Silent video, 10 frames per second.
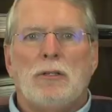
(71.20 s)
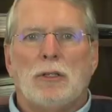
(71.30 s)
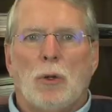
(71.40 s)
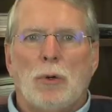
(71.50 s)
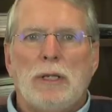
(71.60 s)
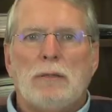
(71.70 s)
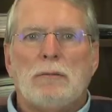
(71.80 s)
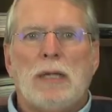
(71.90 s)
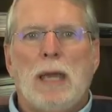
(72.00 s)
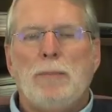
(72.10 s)
Deloitte,
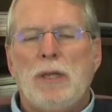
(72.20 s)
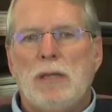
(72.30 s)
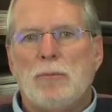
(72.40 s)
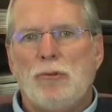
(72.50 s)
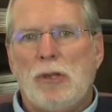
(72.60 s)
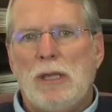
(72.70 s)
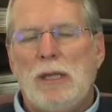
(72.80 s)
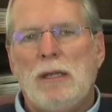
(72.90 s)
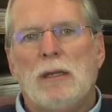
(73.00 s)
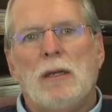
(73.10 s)

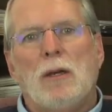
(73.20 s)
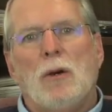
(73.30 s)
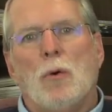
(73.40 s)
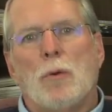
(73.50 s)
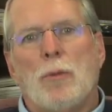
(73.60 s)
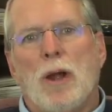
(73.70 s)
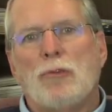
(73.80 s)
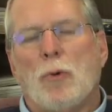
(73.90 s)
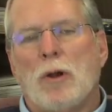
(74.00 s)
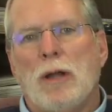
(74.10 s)
KPMG, or
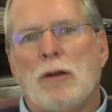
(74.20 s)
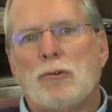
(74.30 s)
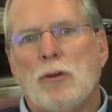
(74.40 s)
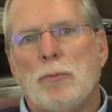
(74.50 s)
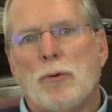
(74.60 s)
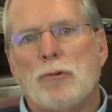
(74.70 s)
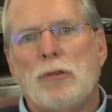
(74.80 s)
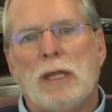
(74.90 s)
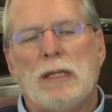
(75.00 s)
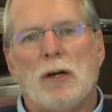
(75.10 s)
PricewaterhouseCoopers,
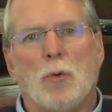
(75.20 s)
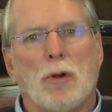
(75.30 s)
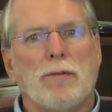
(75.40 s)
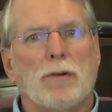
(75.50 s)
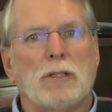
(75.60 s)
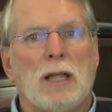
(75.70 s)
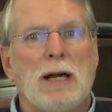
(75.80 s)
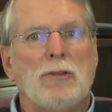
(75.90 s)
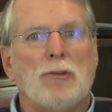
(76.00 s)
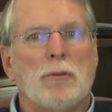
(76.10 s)
and they'll work for
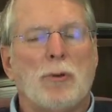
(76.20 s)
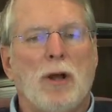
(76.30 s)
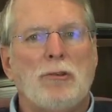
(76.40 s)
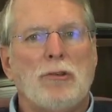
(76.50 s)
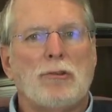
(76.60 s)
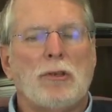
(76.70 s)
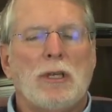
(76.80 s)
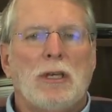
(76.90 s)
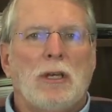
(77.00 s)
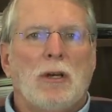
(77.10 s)
clients on projects,
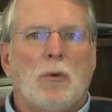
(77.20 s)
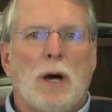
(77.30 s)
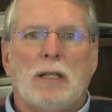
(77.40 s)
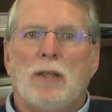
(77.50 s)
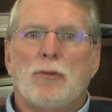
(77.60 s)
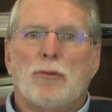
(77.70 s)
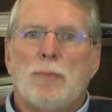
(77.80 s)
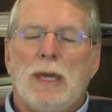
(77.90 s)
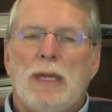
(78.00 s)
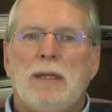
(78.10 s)
while others
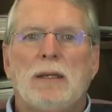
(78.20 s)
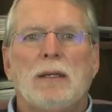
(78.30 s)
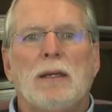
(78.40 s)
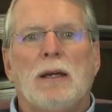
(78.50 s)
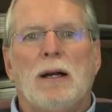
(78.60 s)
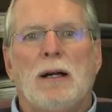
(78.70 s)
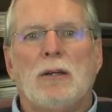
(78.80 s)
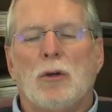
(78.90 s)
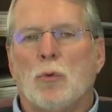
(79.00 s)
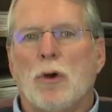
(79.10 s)
may
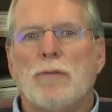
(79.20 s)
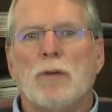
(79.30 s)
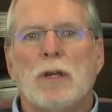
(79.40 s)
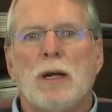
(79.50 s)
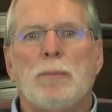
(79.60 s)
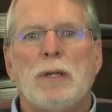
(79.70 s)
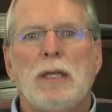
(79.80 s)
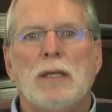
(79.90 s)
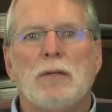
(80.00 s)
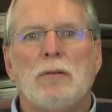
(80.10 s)
go to work for a
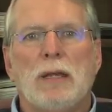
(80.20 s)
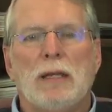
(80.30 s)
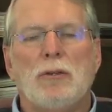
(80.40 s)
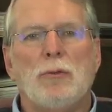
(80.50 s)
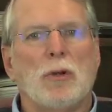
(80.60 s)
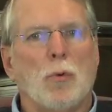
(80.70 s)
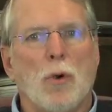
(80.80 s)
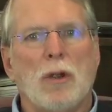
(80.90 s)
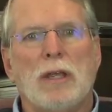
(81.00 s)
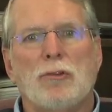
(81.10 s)
company and do their
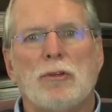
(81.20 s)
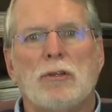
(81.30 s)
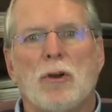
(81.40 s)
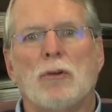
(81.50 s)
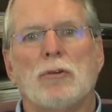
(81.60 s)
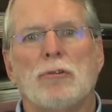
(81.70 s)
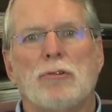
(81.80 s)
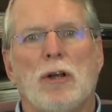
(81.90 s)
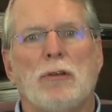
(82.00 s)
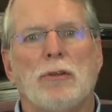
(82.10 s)
work as an internal
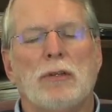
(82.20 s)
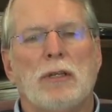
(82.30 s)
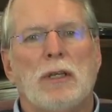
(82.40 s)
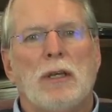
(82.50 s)
consultant.